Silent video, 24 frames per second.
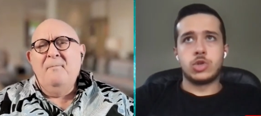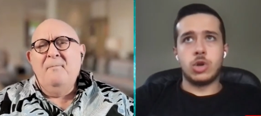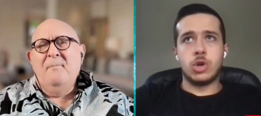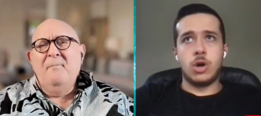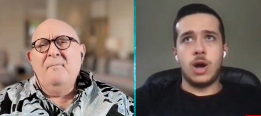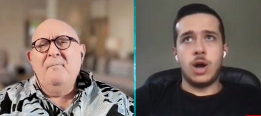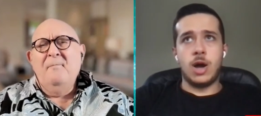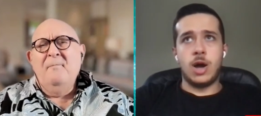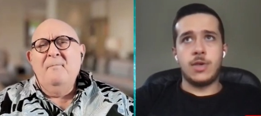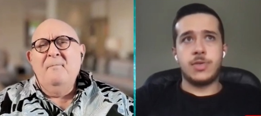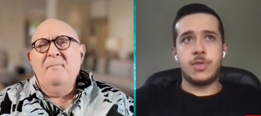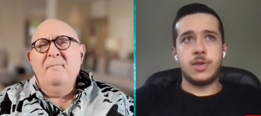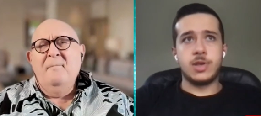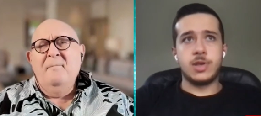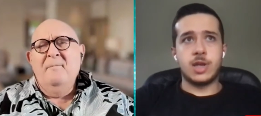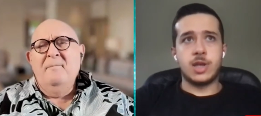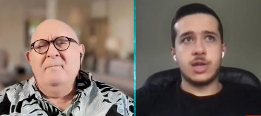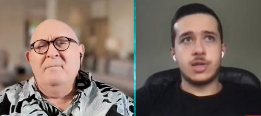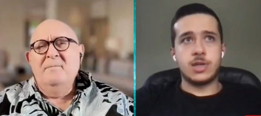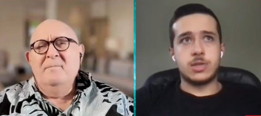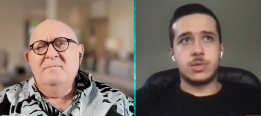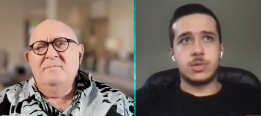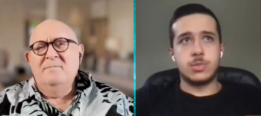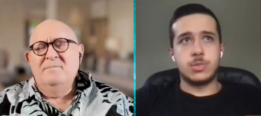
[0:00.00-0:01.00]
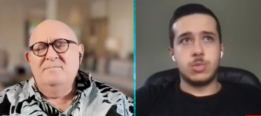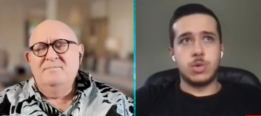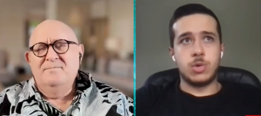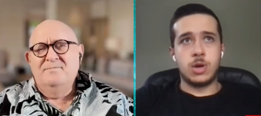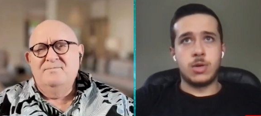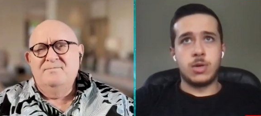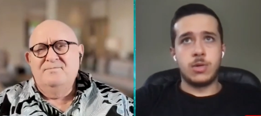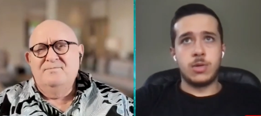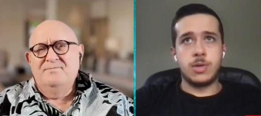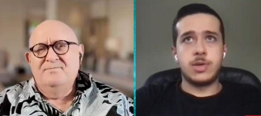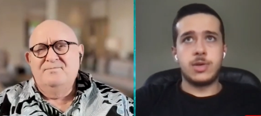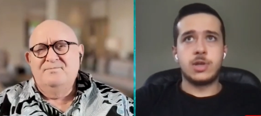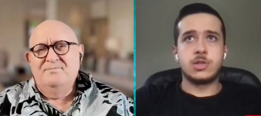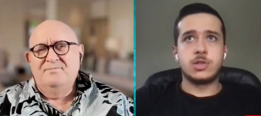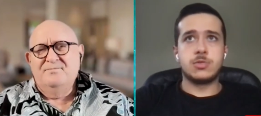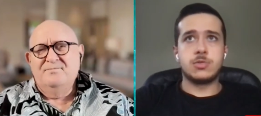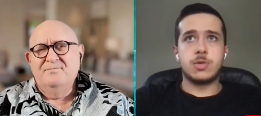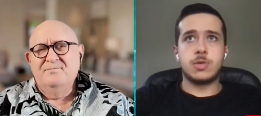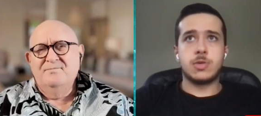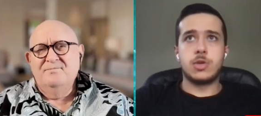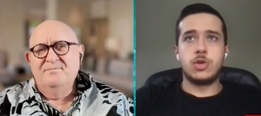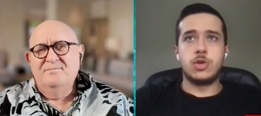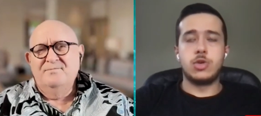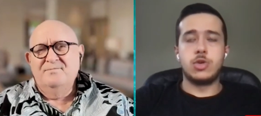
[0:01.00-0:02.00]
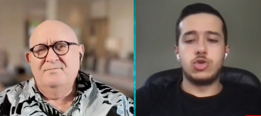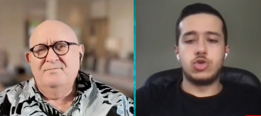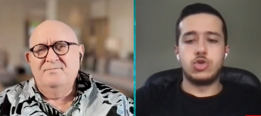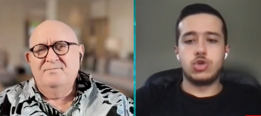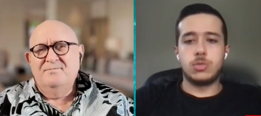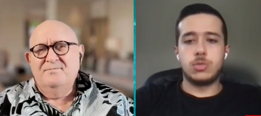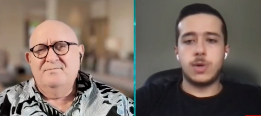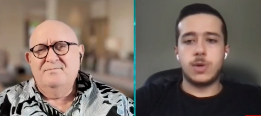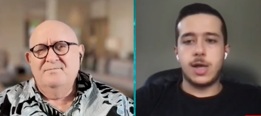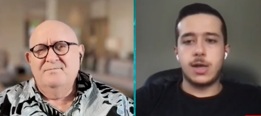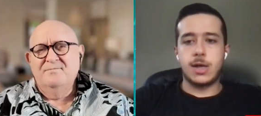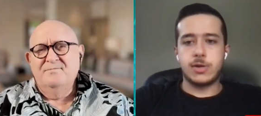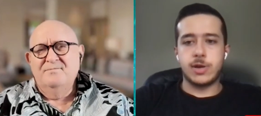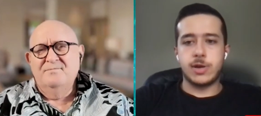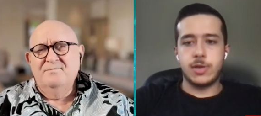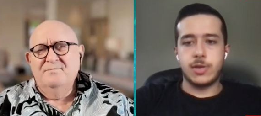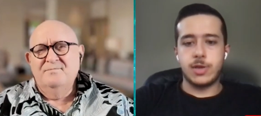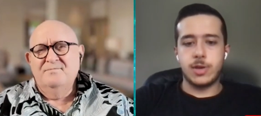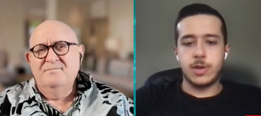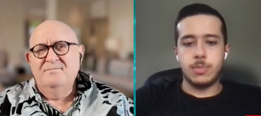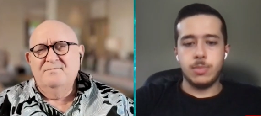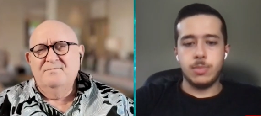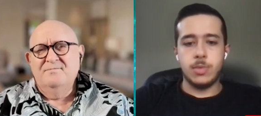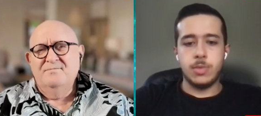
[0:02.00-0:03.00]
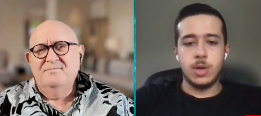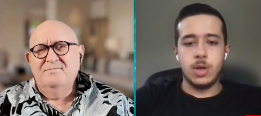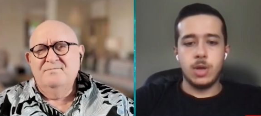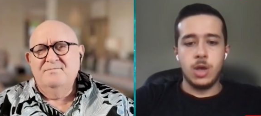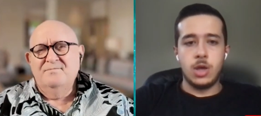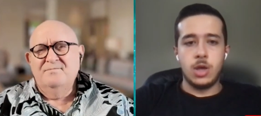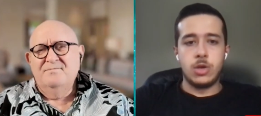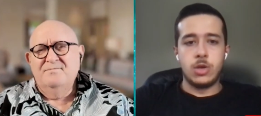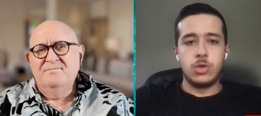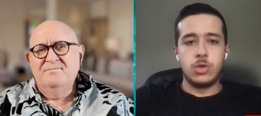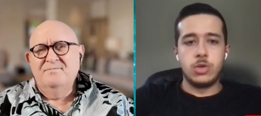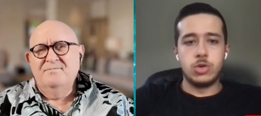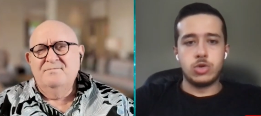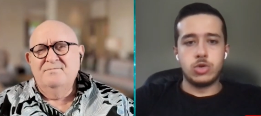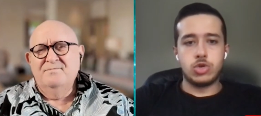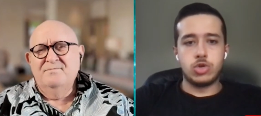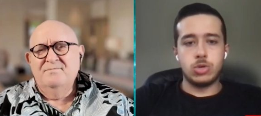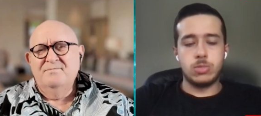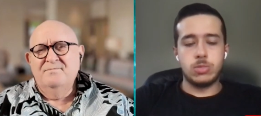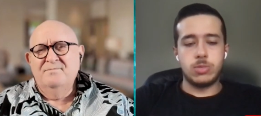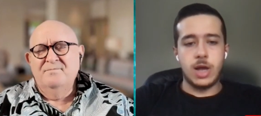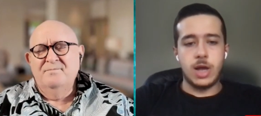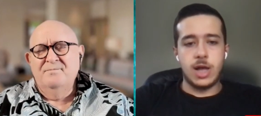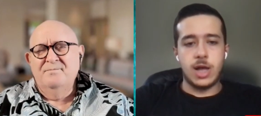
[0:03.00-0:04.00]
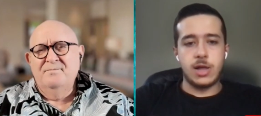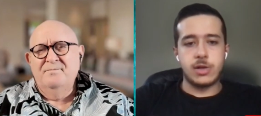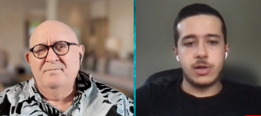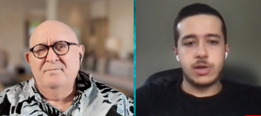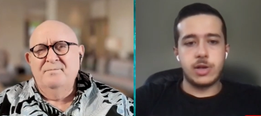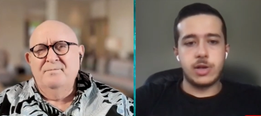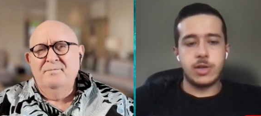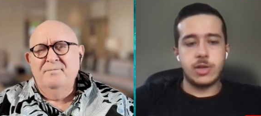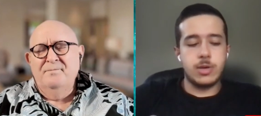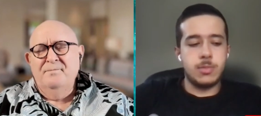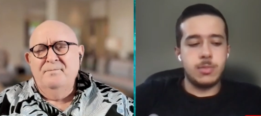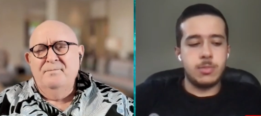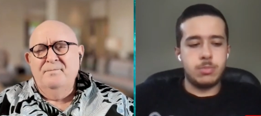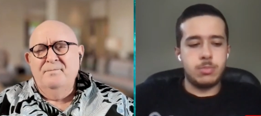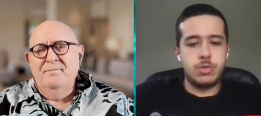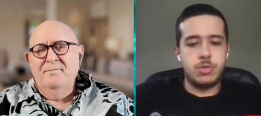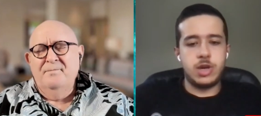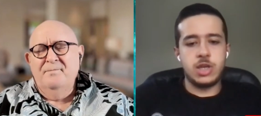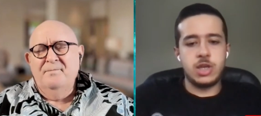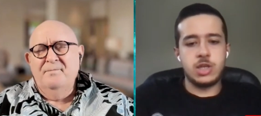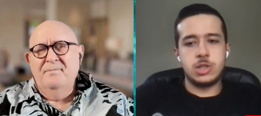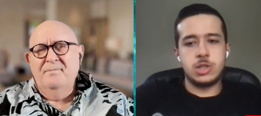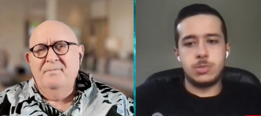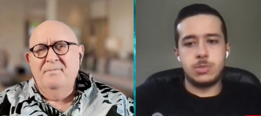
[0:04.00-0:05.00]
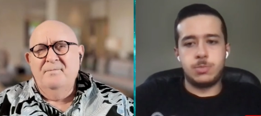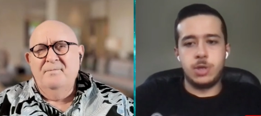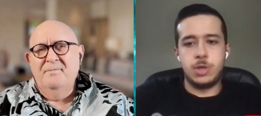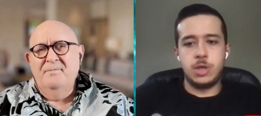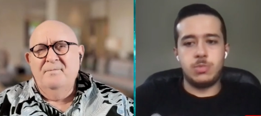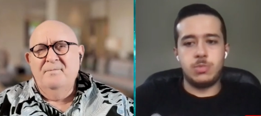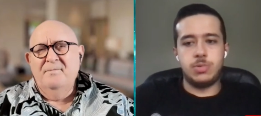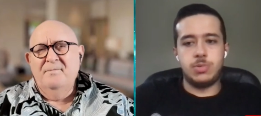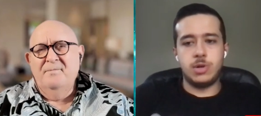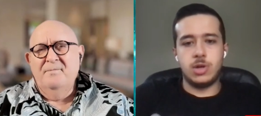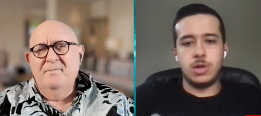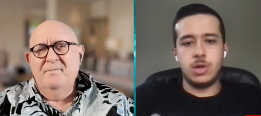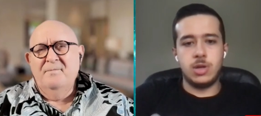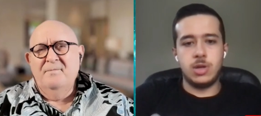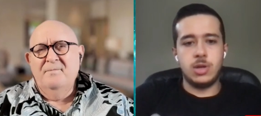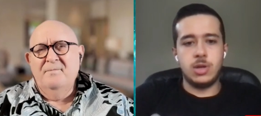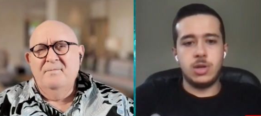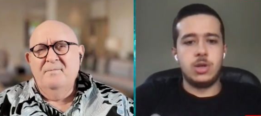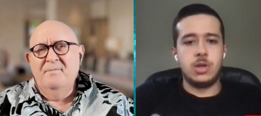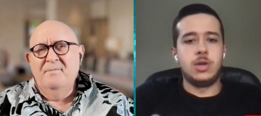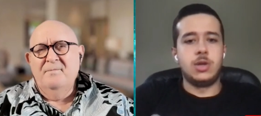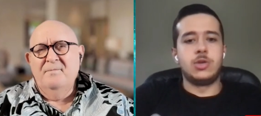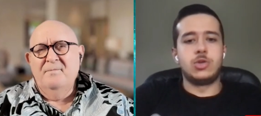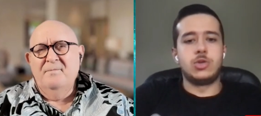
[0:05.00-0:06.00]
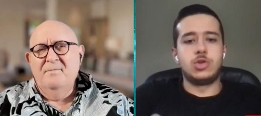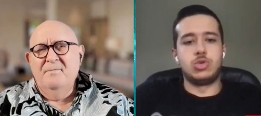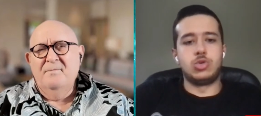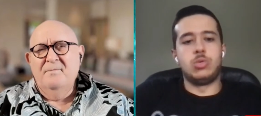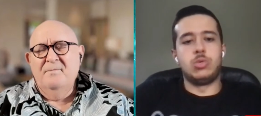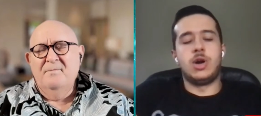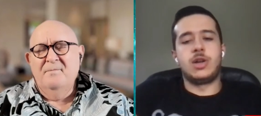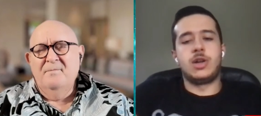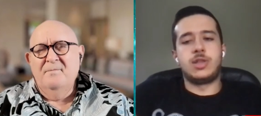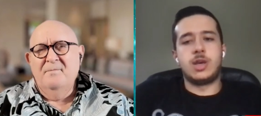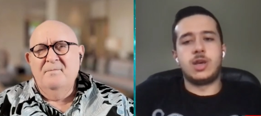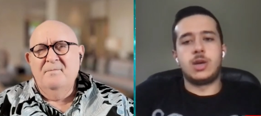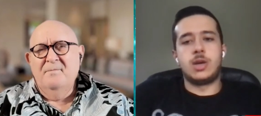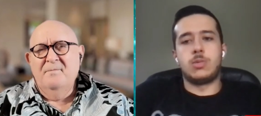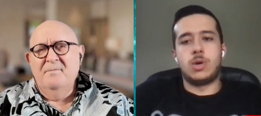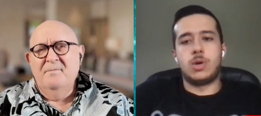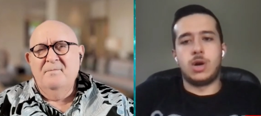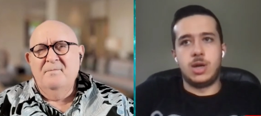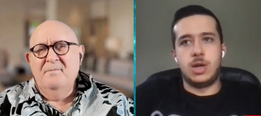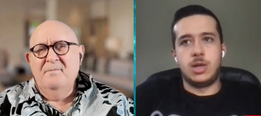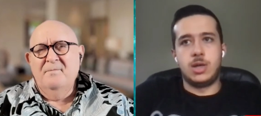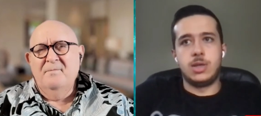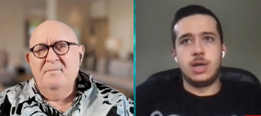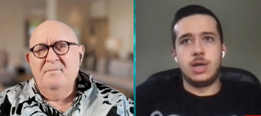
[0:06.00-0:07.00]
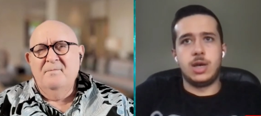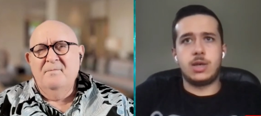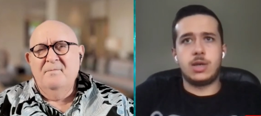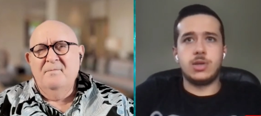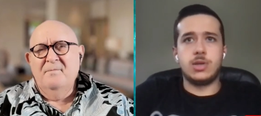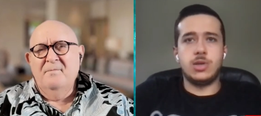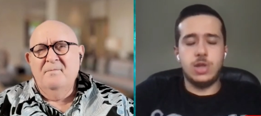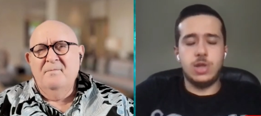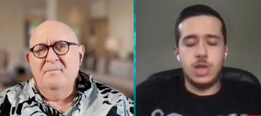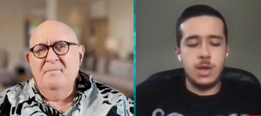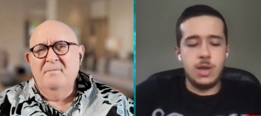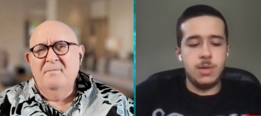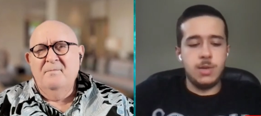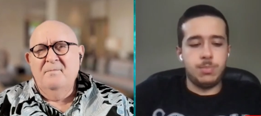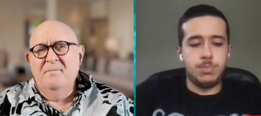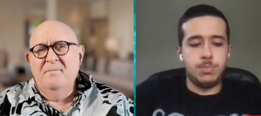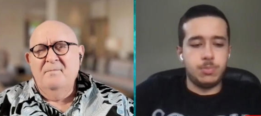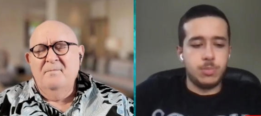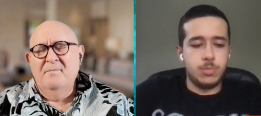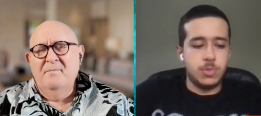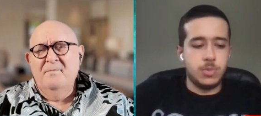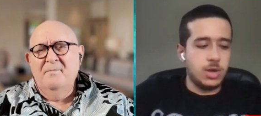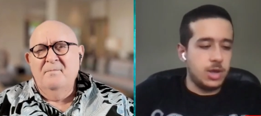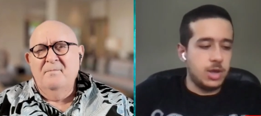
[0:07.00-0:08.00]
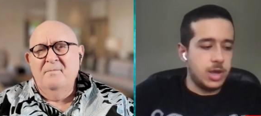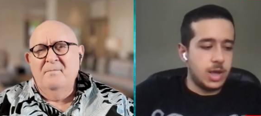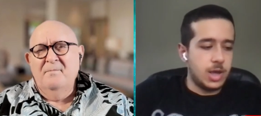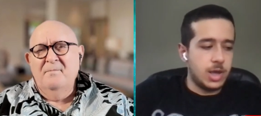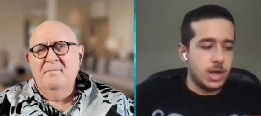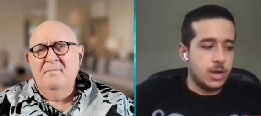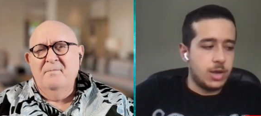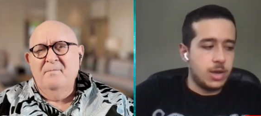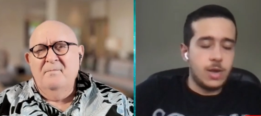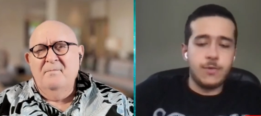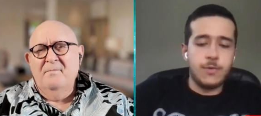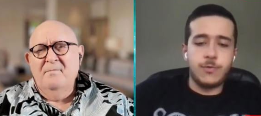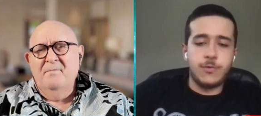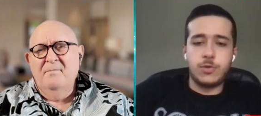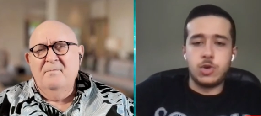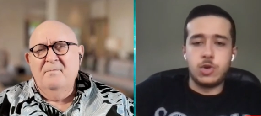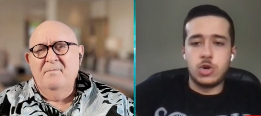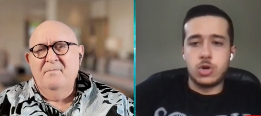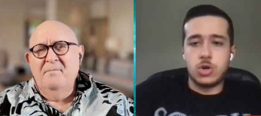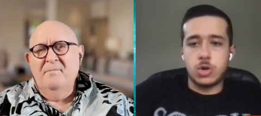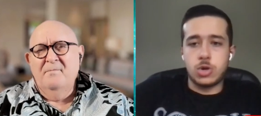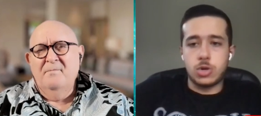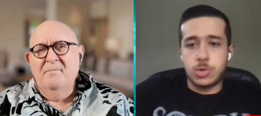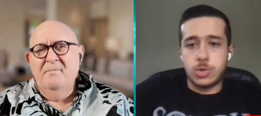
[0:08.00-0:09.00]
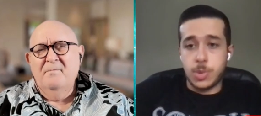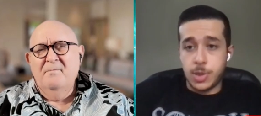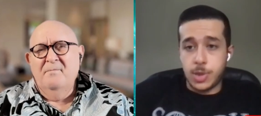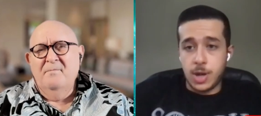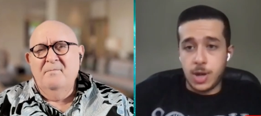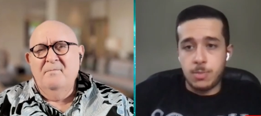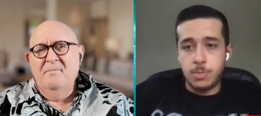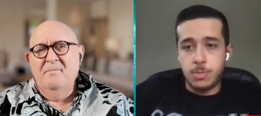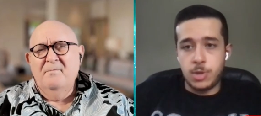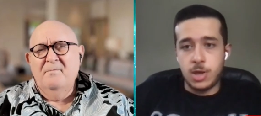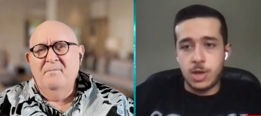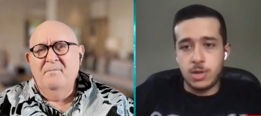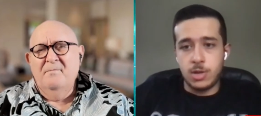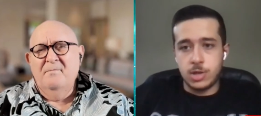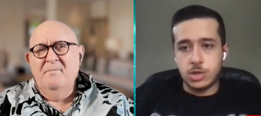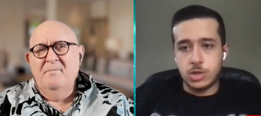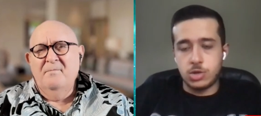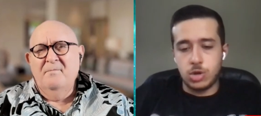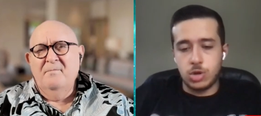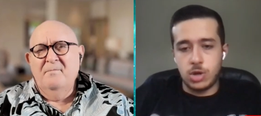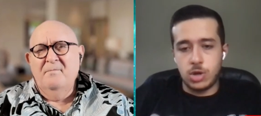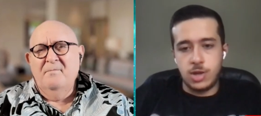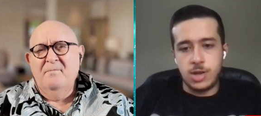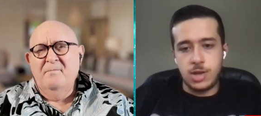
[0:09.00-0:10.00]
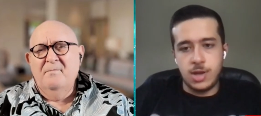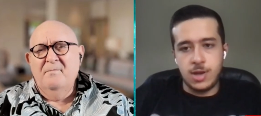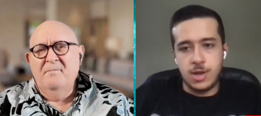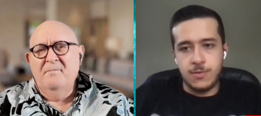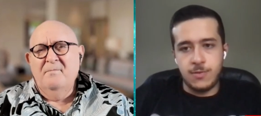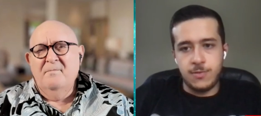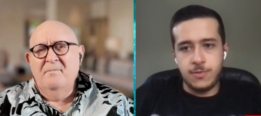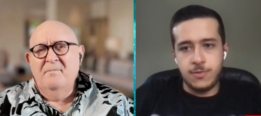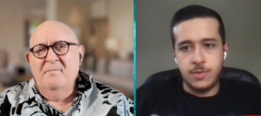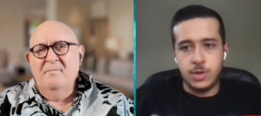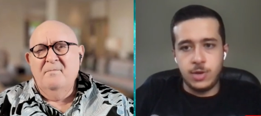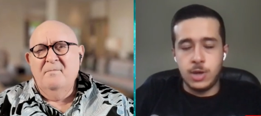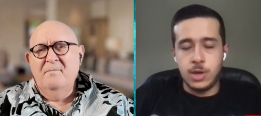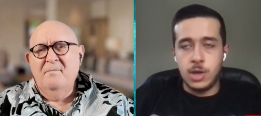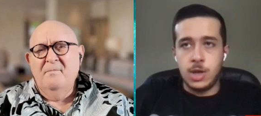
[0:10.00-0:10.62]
Speaker 1: So I think that's one of the things with the YouTube algorithm. YouTube algorithm brings people to where they want. Like they if your thumbnail is good enough,